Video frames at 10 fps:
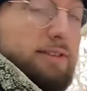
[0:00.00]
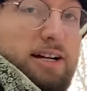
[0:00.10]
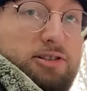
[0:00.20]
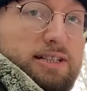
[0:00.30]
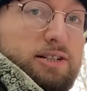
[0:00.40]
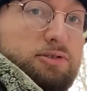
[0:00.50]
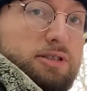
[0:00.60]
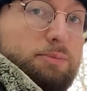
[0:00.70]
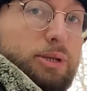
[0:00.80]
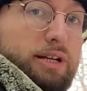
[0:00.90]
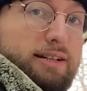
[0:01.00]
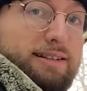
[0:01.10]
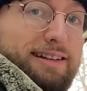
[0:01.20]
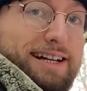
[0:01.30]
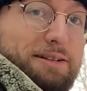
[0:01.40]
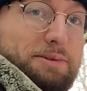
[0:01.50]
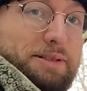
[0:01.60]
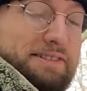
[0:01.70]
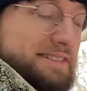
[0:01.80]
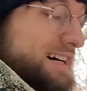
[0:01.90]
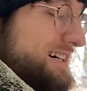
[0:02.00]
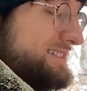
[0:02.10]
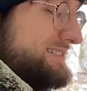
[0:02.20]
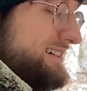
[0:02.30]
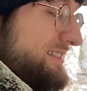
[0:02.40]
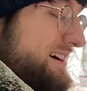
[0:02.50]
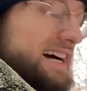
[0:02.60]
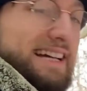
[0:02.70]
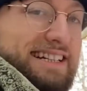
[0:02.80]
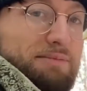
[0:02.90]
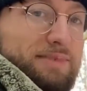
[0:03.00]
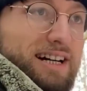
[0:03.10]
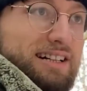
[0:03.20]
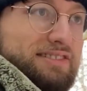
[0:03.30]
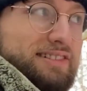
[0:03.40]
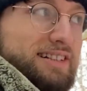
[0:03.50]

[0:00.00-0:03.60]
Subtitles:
actually contributed to the AWS docs, the IAM docs.